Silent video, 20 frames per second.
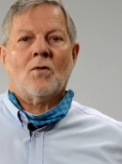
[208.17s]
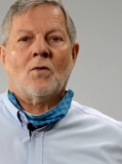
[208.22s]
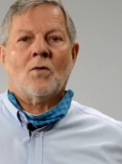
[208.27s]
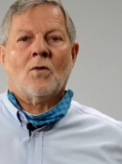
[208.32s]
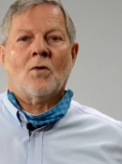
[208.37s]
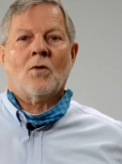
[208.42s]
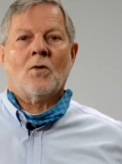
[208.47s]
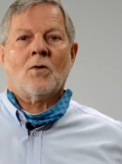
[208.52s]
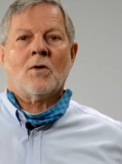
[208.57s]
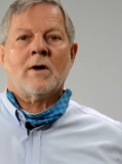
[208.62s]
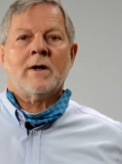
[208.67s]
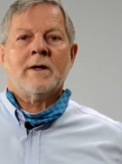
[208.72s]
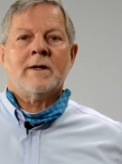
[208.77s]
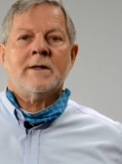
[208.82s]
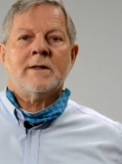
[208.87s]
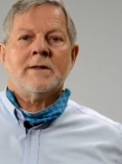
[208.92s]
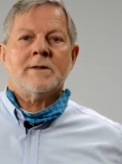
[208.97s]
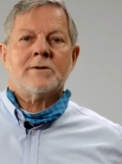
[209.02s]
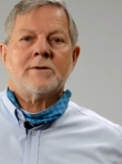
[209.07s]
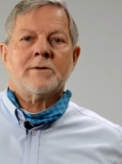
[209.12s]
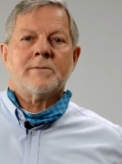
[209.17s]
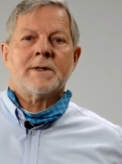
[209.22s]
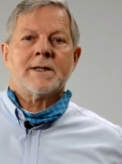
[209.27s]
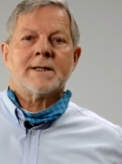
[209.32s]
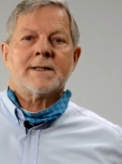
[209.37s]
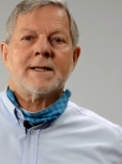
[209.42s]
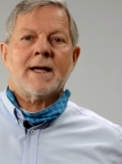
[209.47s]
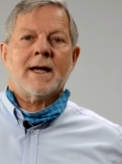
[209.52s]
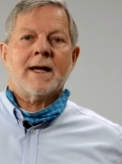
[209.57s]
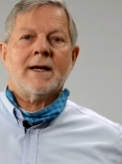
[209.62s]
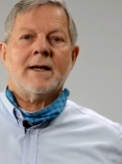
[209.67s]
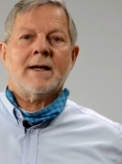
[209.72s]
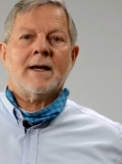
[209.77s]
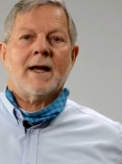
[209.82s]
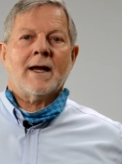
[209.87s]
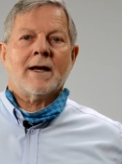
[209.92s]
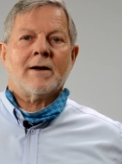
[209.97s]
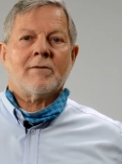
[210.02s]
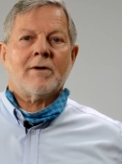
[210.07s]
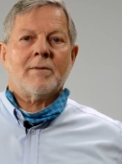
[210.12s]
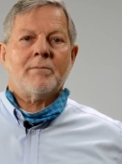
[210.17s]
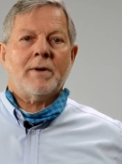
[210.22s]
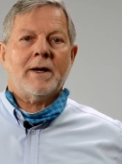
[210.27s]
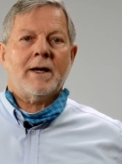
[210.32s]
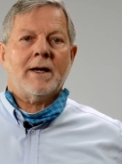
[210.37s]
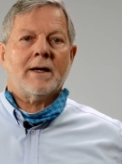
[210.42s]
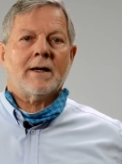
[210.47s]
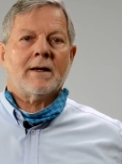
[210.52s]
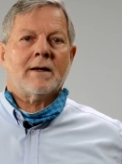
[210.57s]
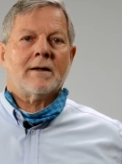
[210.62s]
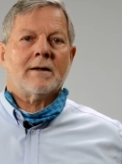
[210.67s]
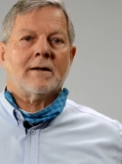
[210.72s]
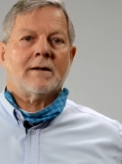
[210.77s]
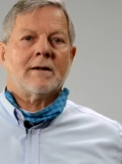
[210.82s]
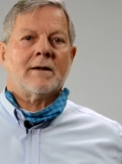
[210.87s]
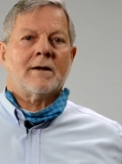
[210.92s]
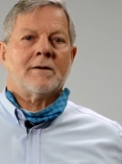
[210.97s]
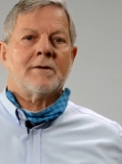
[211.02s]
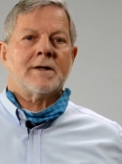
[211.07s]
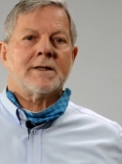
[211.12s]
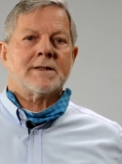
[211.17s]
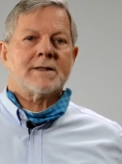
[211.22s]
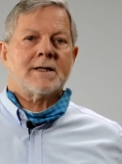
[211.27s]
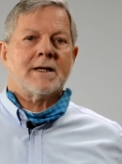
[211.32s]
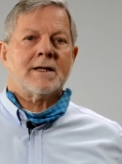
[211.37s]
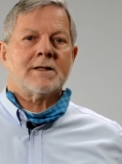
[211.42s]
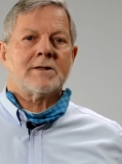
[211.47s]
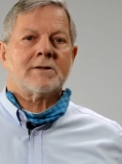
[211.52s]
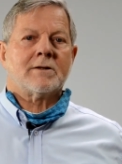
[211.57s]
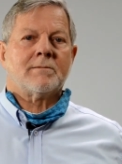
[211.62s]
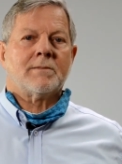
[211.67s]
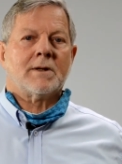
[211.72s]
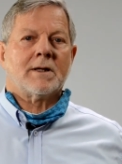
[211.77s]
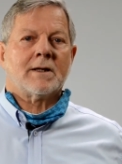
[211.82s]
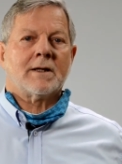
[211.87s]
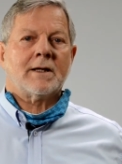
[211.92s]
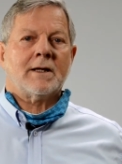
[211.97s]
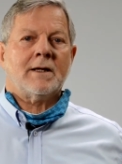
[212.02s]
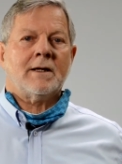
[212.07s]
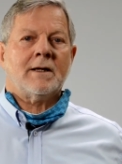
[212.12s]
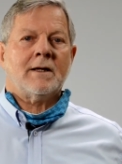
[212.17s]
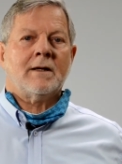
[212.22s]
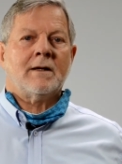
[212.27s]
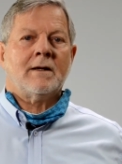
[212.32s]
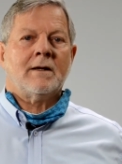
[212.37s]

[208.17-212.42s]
or to maintain and repair a residential building,